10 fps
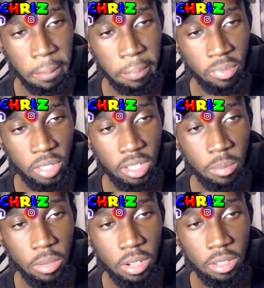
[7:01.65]
Yeah, he a
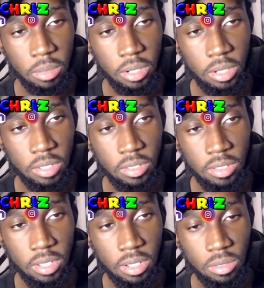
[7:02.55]
baller, bro. You can just
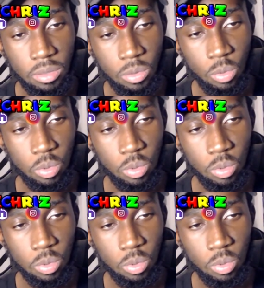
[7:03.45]
tell. Oof.